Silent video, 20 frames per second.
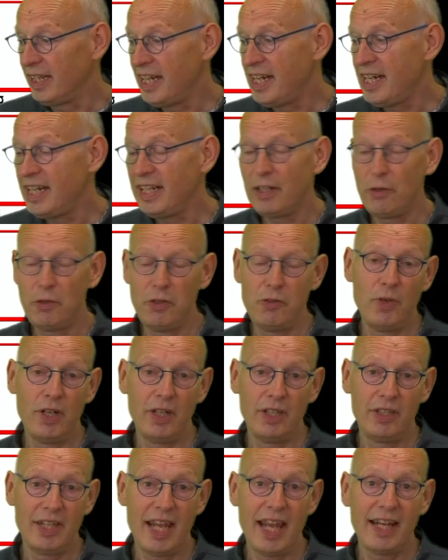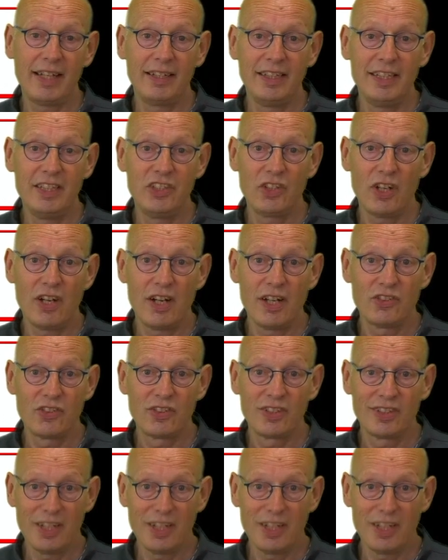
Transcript: Here it's where it actually starts.